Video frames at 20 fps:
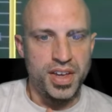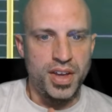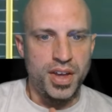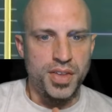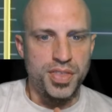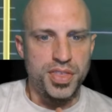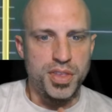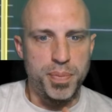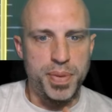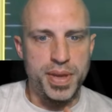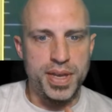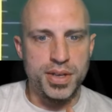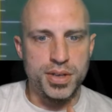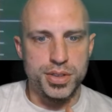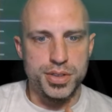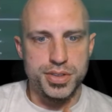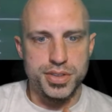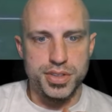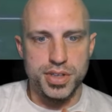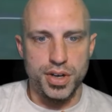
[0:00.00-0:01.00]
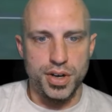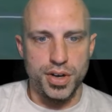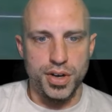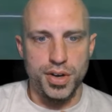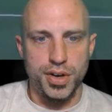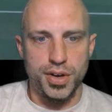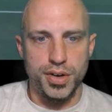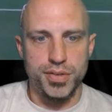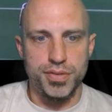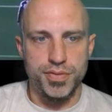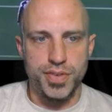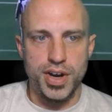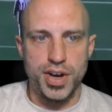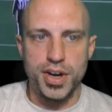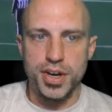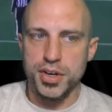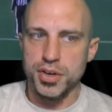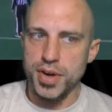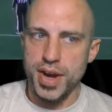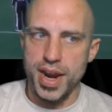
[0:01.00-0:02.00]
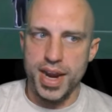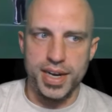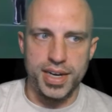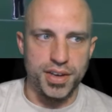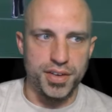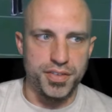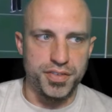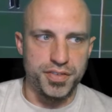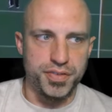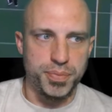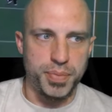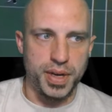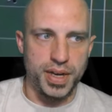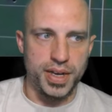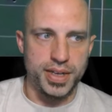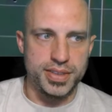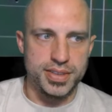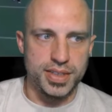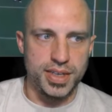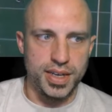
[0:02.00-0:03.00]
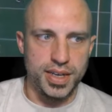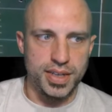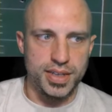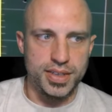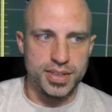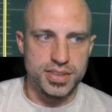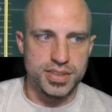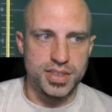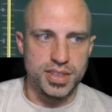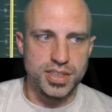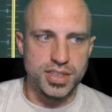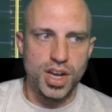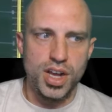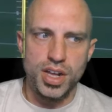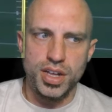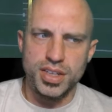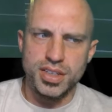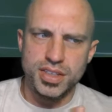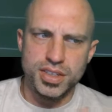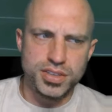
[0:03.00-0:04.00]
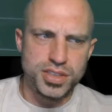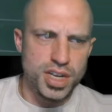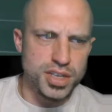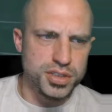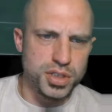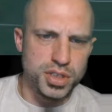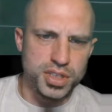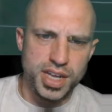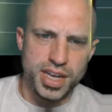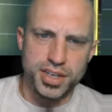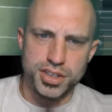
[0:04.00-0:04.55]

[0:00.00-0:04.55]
The Bengals are very creative, but there's also a lot of